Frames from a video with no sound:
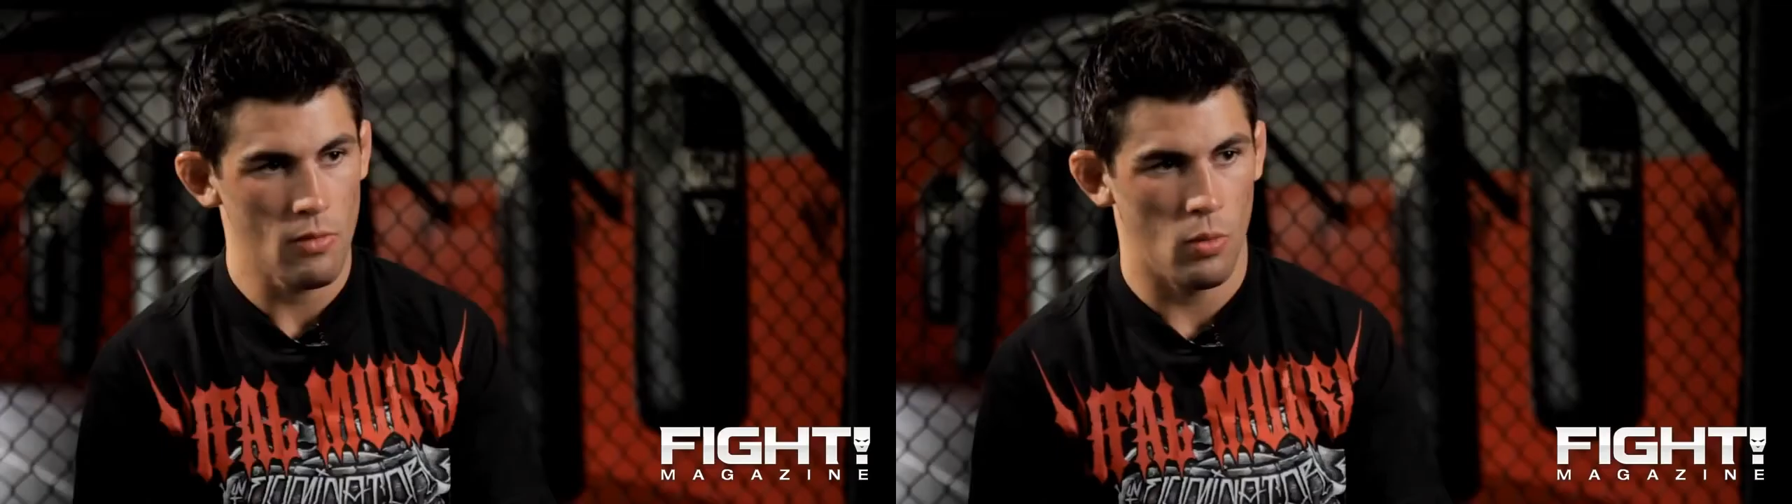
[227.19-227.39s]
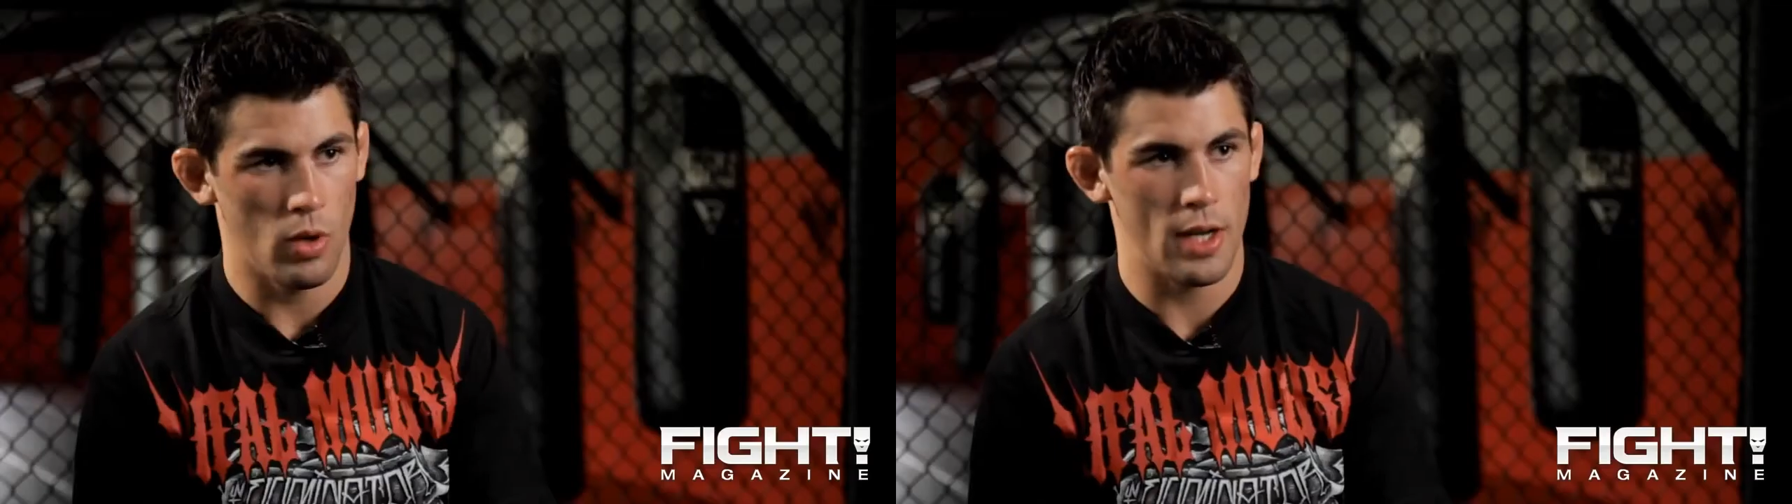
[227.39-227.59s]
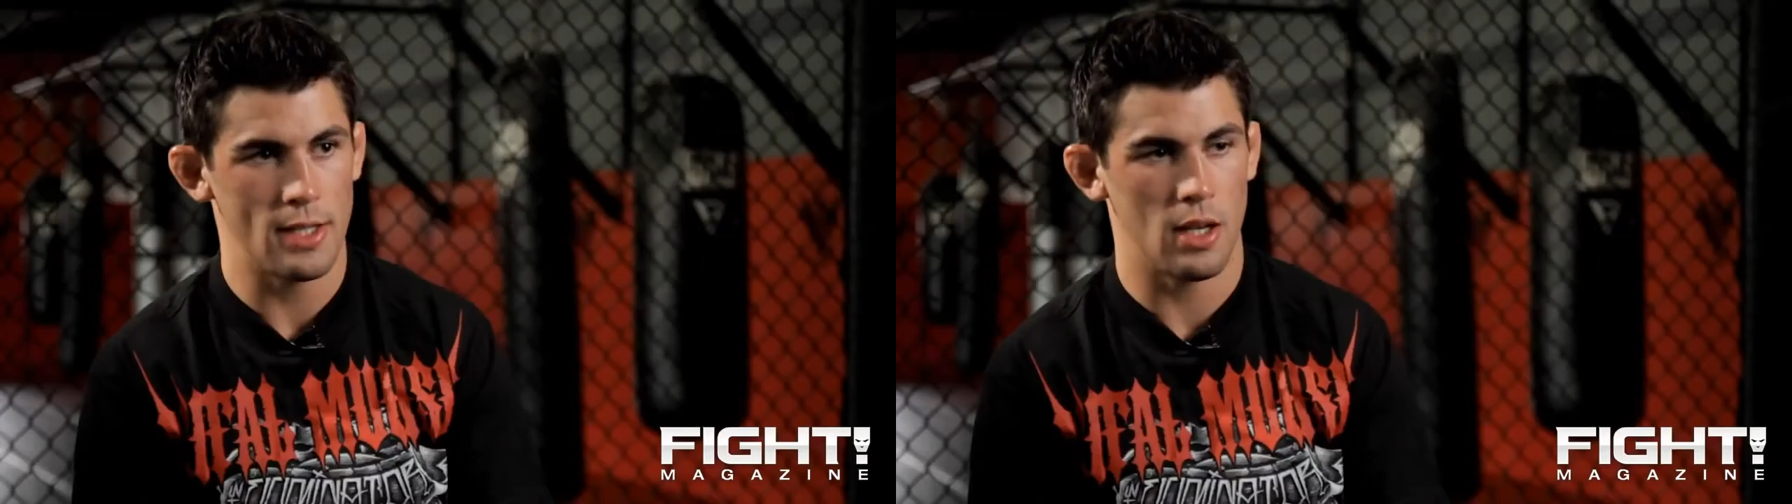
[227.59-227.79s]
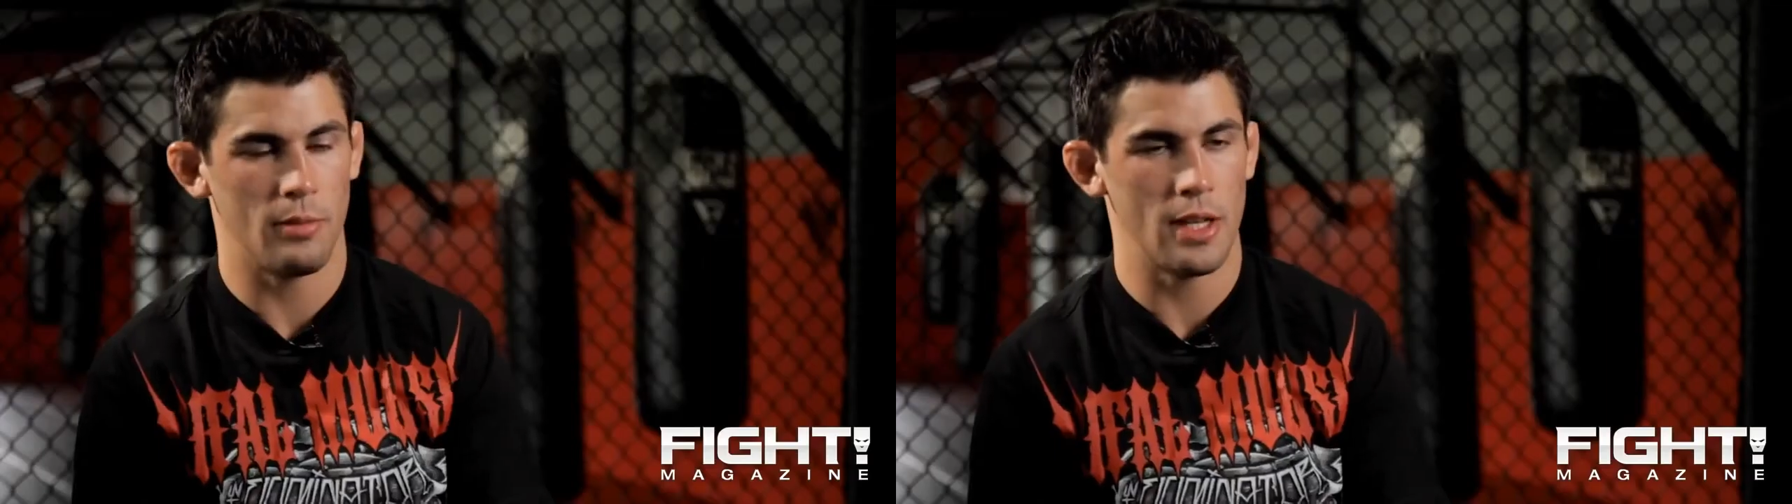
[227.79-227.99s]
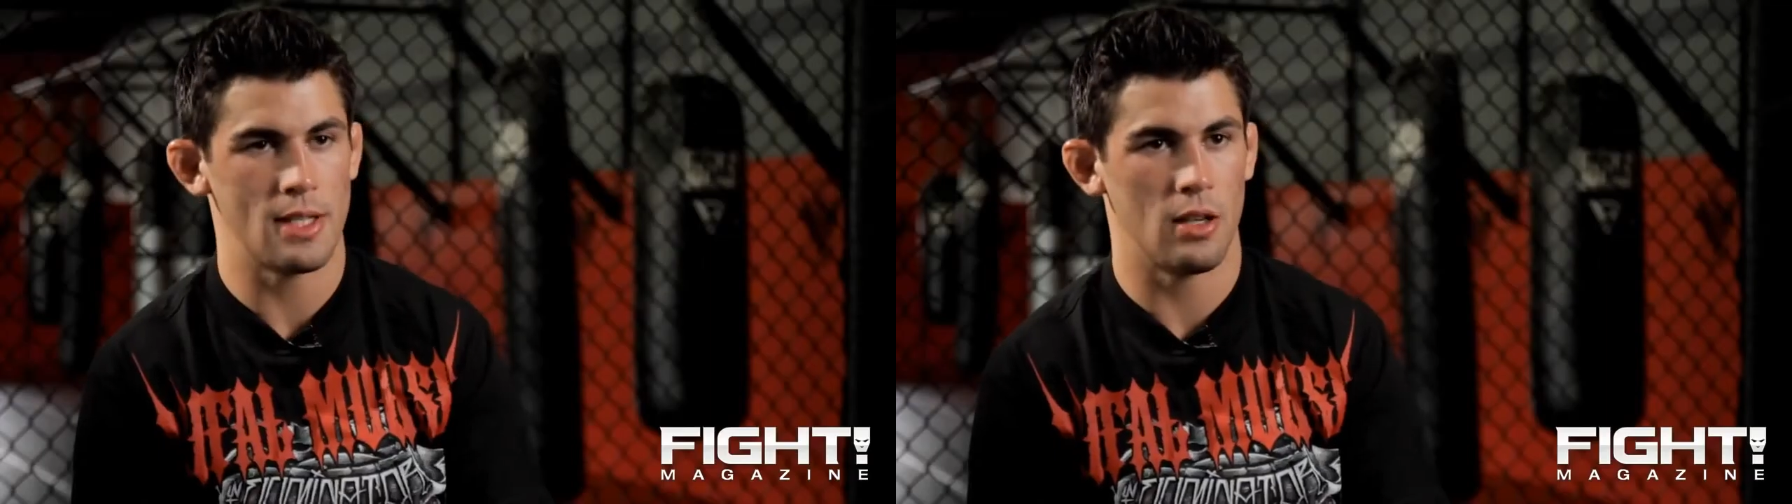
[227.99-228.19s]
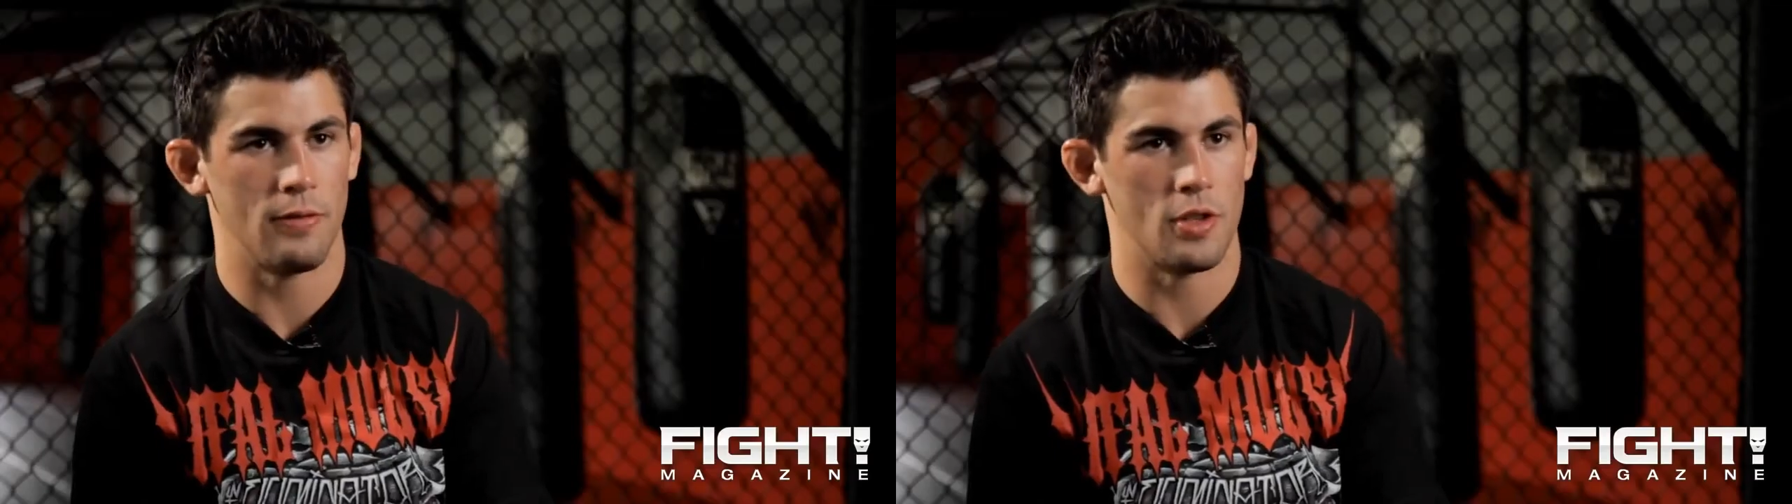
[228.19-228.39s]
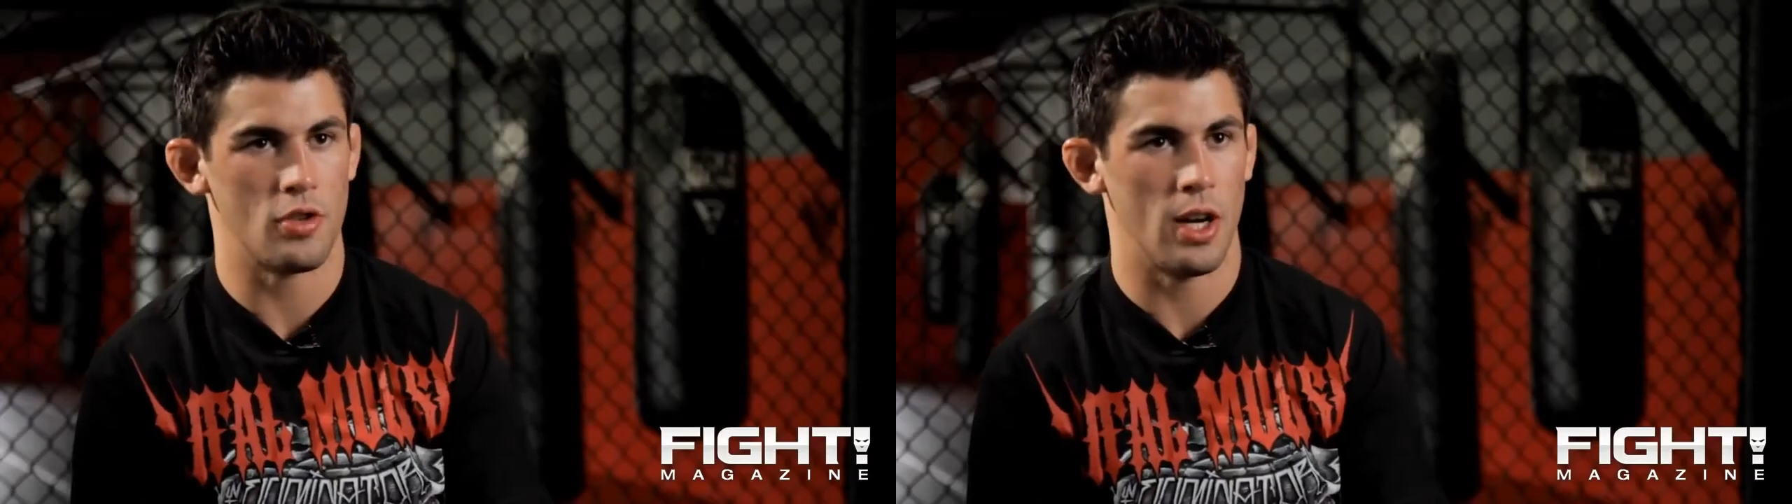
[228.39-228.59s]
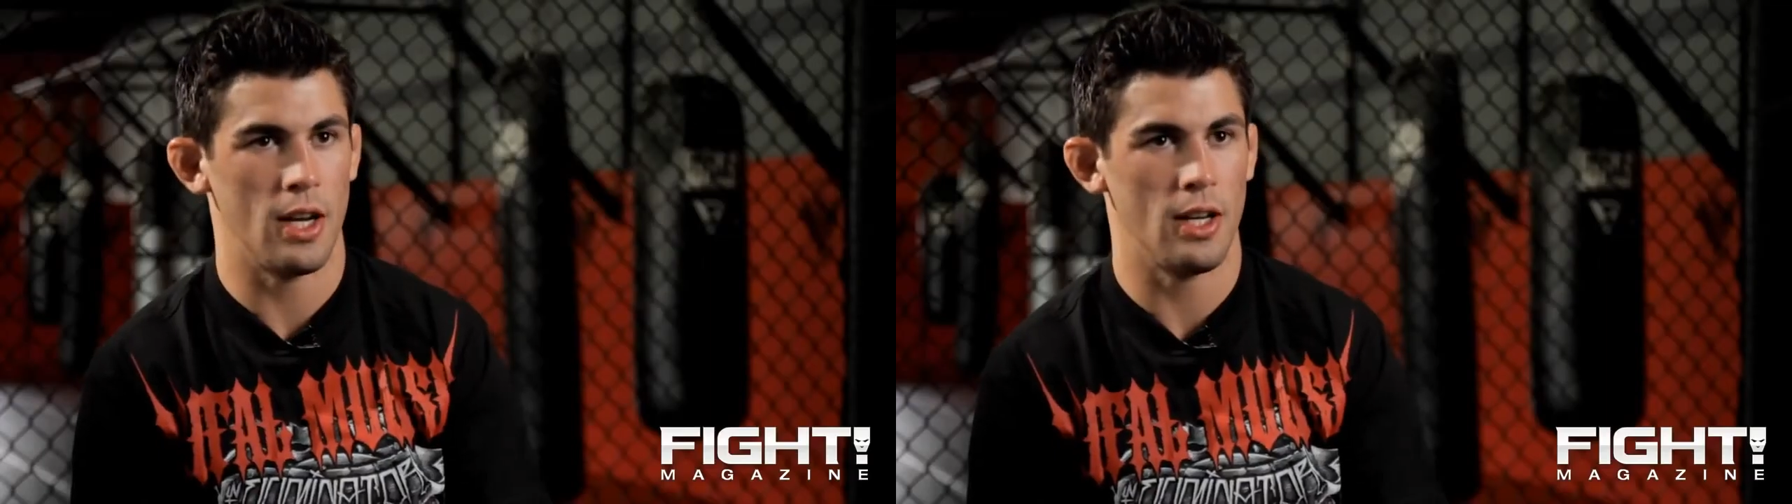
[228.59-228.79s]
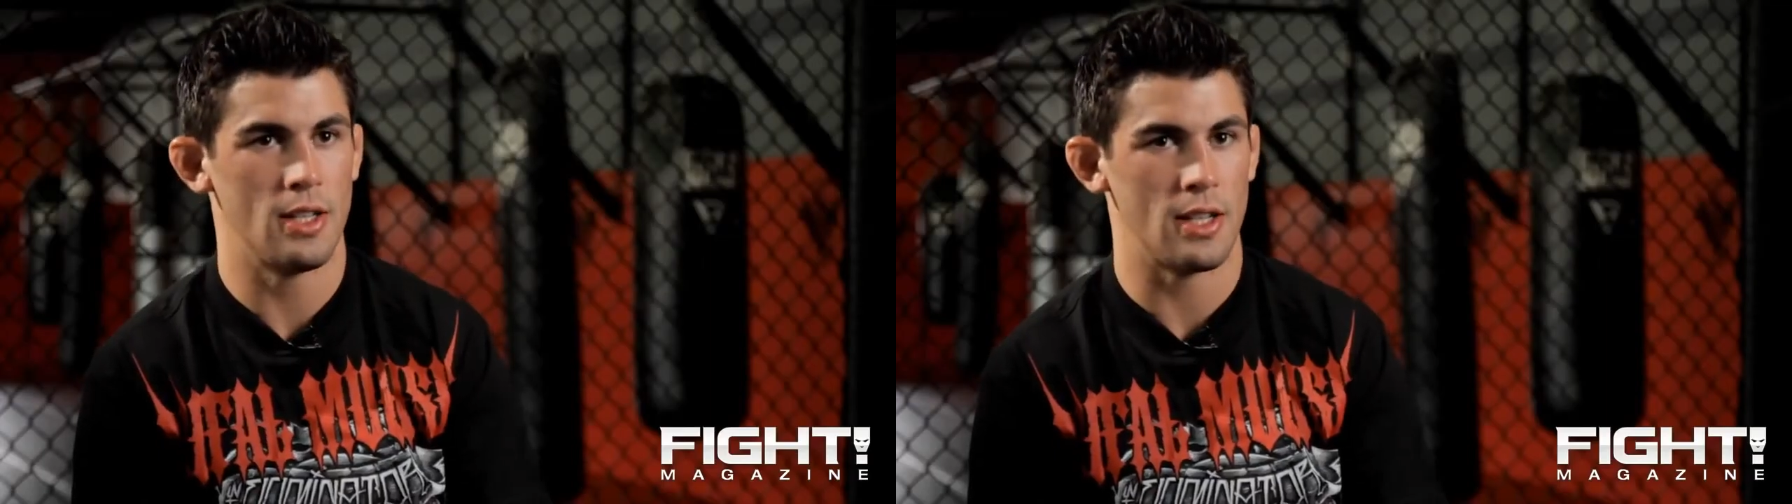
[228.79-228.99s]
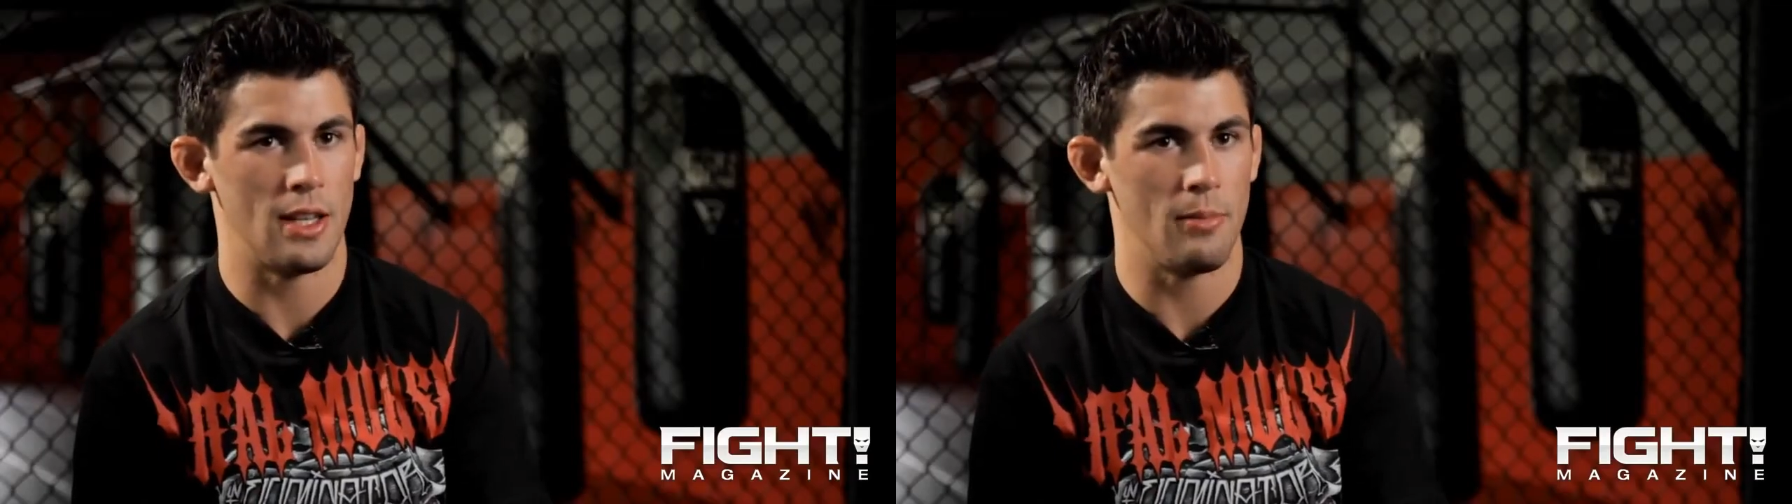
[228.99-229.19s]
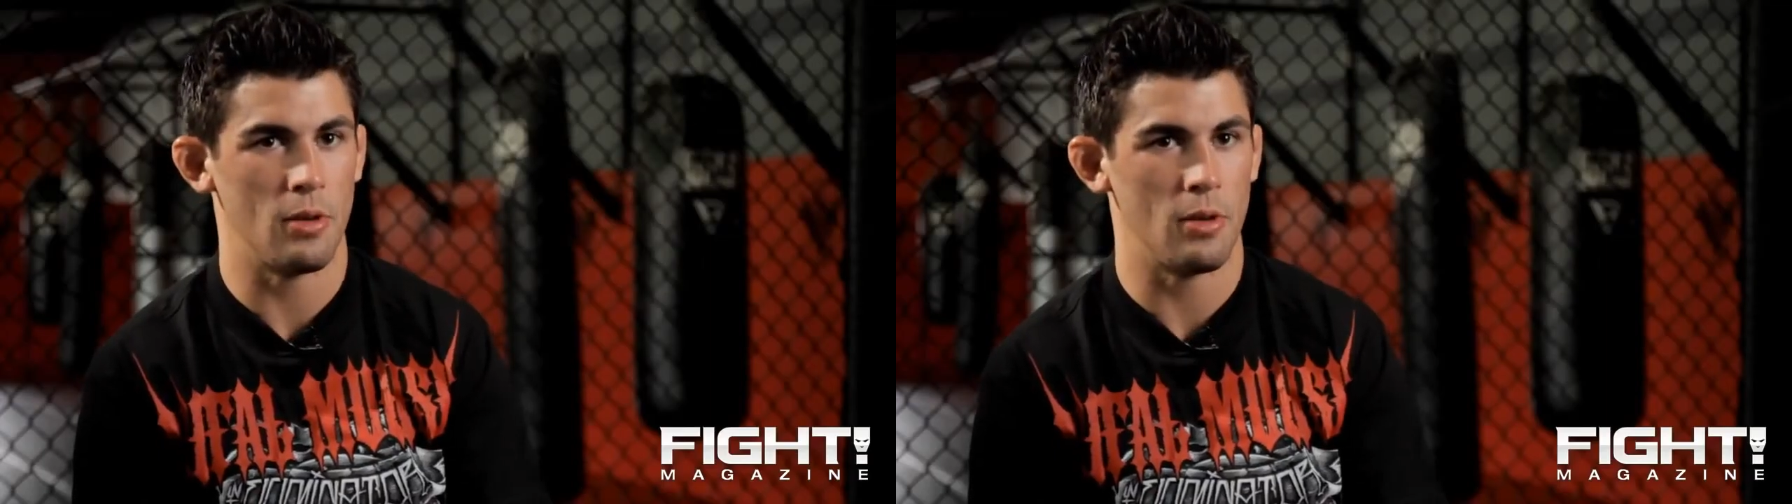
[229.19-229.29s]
What I tell myself in training to keep